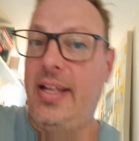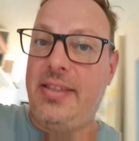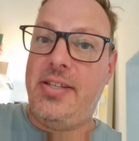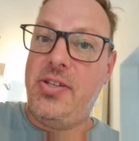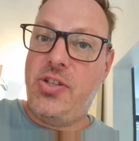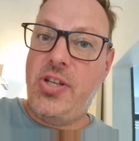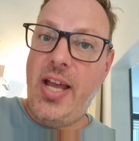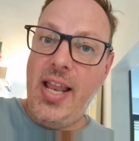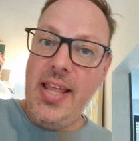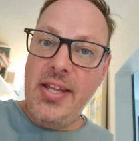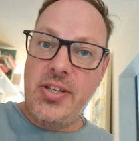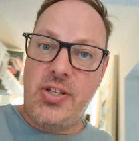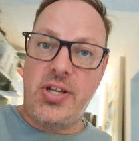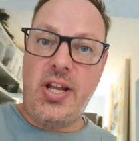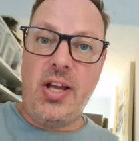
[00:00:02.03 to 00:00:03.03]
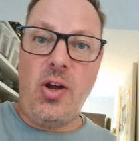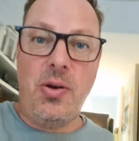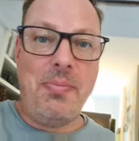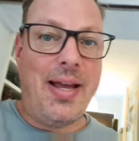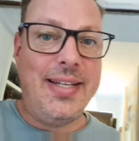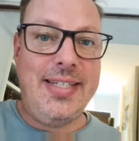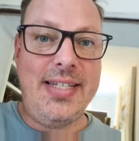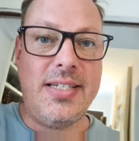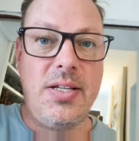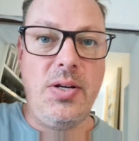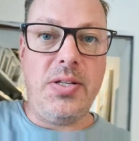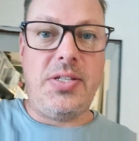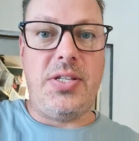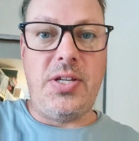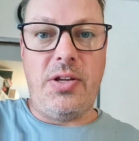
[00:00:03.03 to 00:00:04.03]
I got this challenge on my
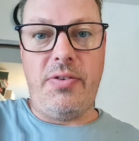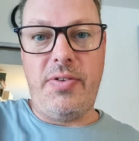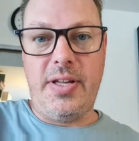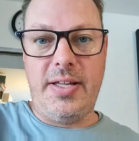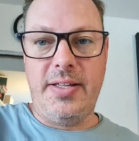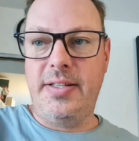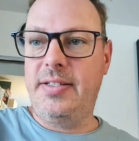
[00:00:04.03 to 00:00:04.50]
Discord server.